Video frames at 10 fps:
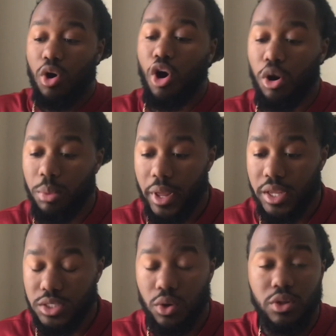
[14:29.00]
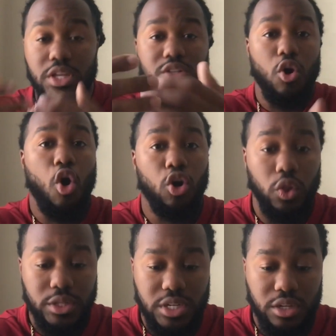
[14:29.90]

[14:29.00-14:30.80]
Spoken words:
They want to have it all as one.